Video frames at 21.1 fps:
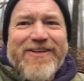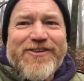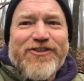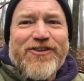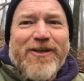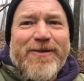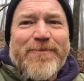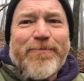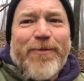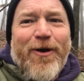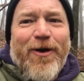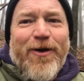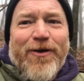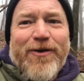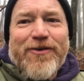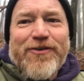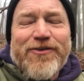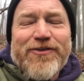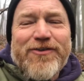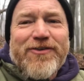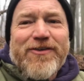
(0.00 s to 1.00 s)
it's Sutton
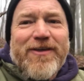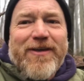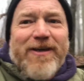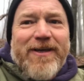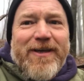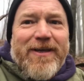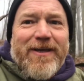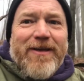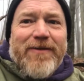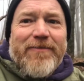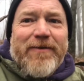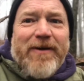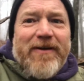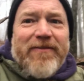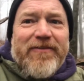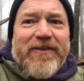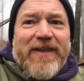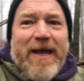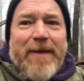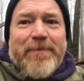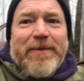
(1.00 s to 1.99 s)
Parks, getting ready
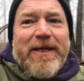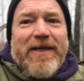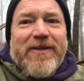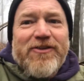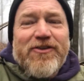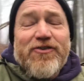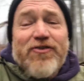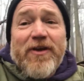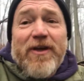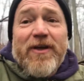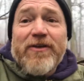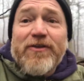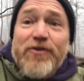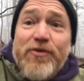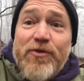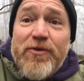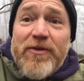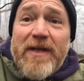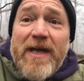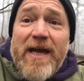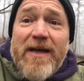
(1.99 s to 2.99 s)
for the Appalachian Trail
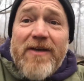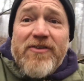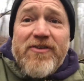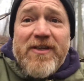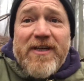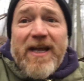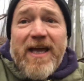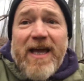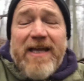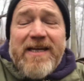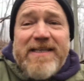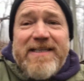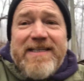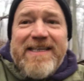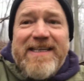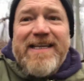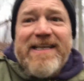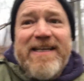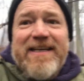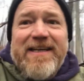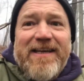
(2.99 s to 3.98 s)

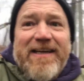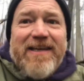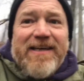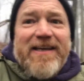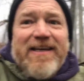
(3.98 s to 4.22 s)
2019.